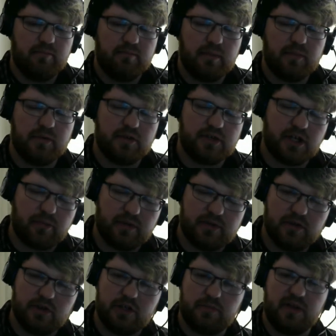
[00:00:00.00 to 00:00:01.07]
Remember to check my
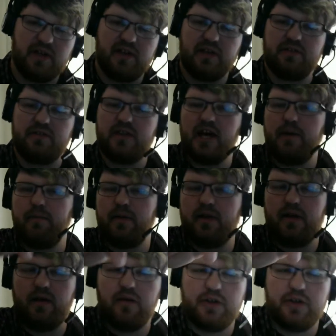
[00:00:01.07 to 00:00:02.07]
social media links down below,